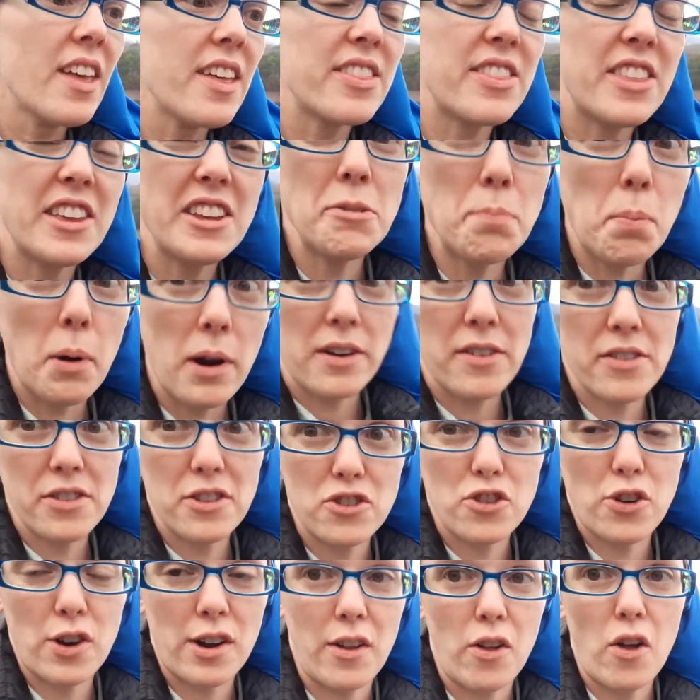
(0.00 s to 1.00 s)
This part of the
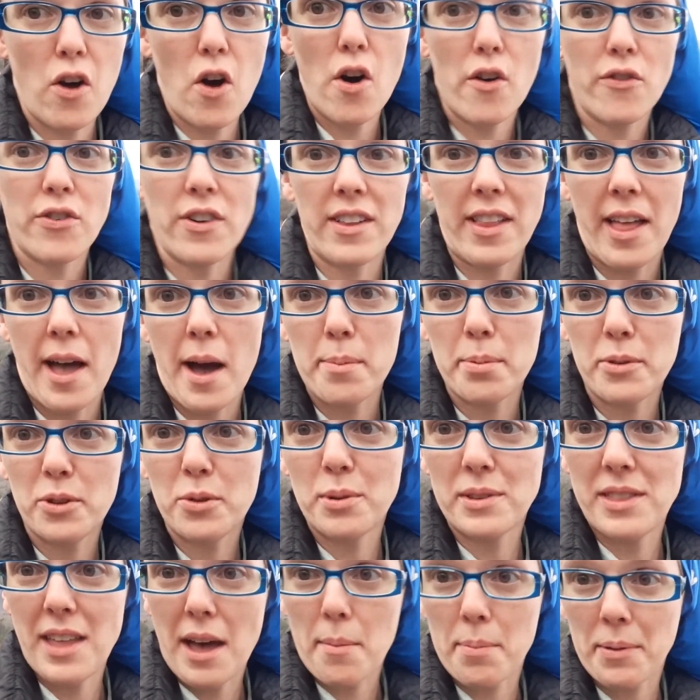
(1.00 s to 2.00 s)
trail overlaps
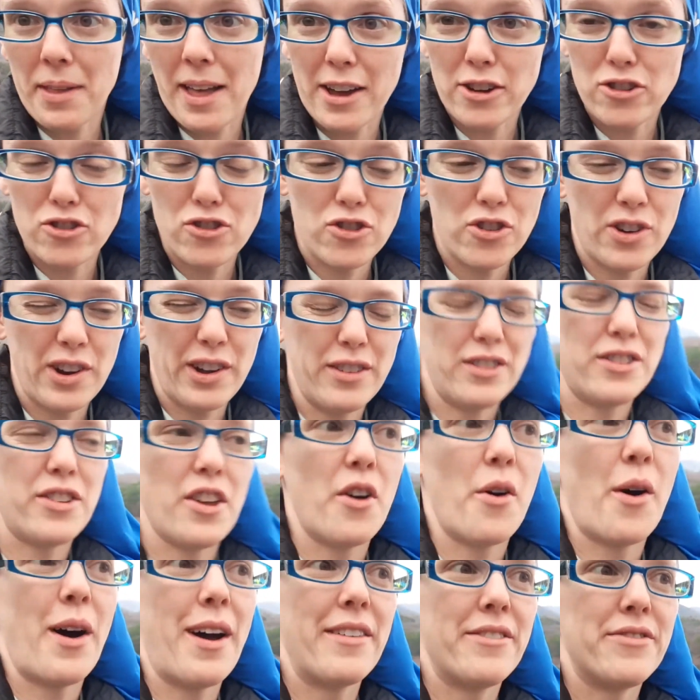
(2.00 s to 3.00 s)
with the Appalachian Trail,
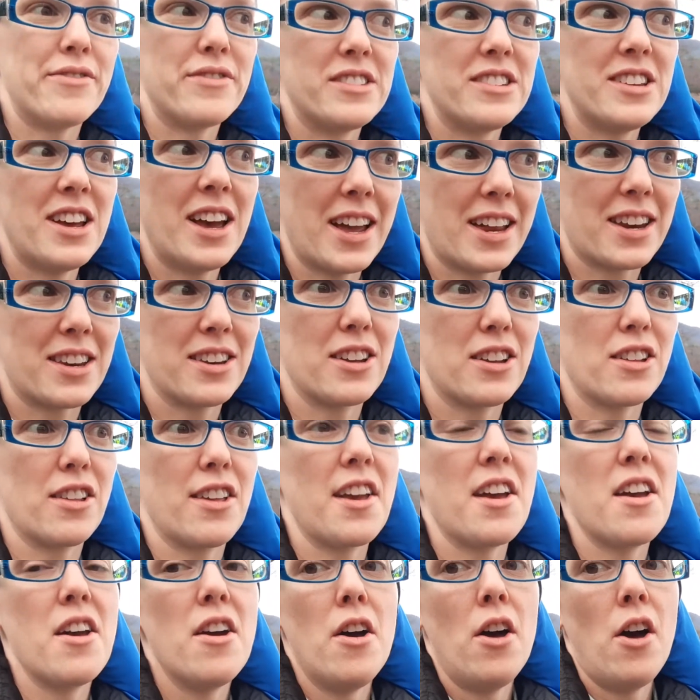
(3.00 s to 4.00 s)
so I've
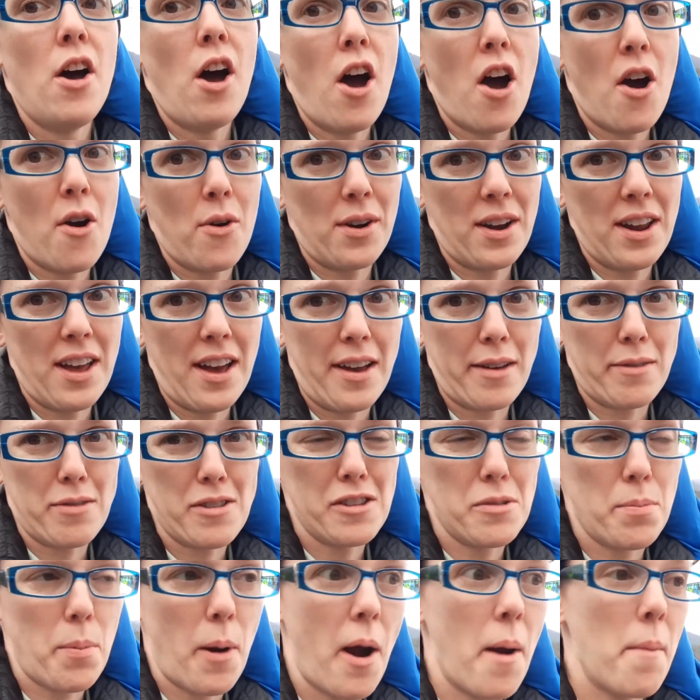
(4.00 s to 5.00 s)
technically already hiked
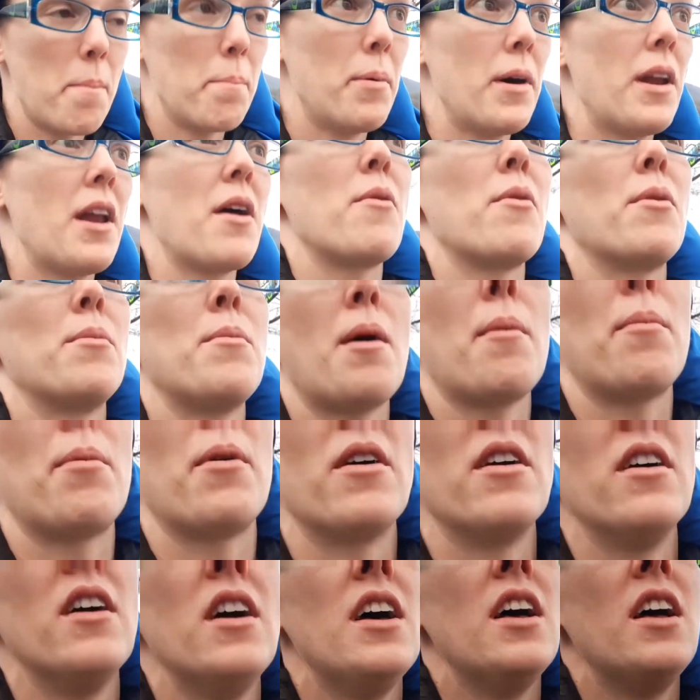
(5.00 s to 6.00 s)
this part, but I
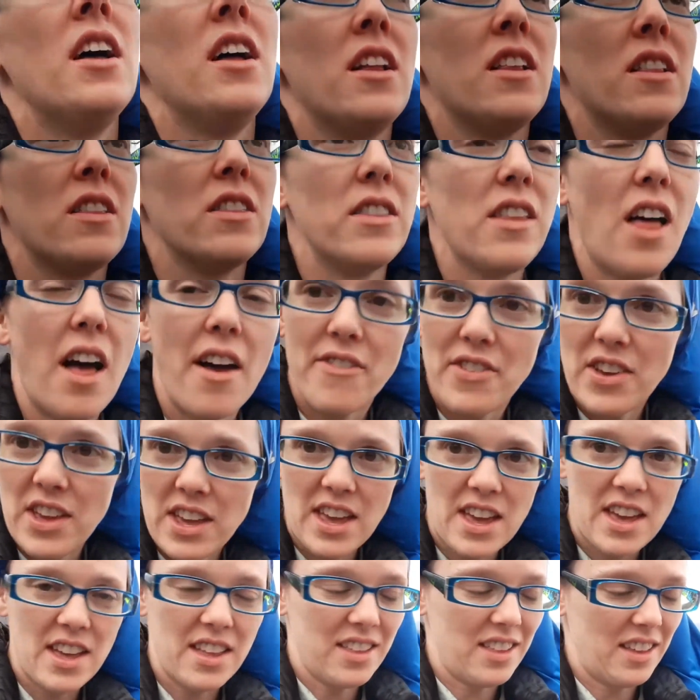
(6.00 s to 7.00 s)
remember loving
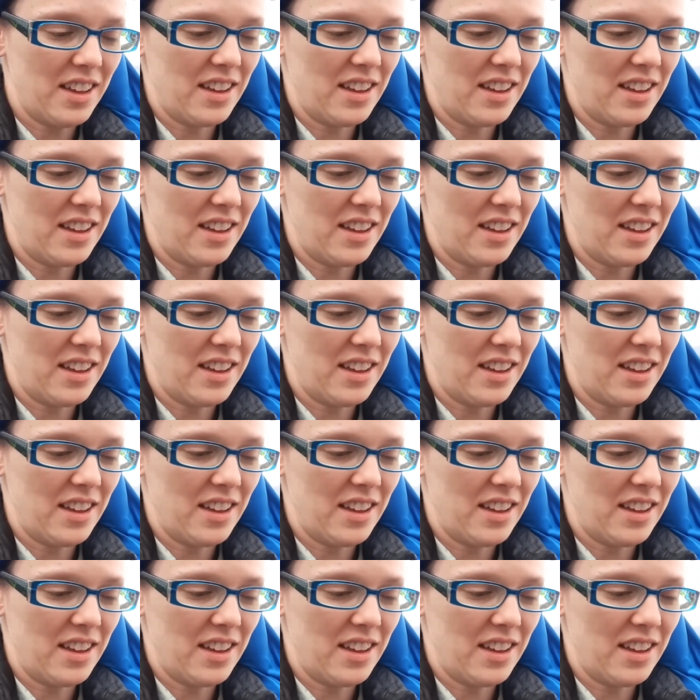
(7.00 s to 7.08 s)
it.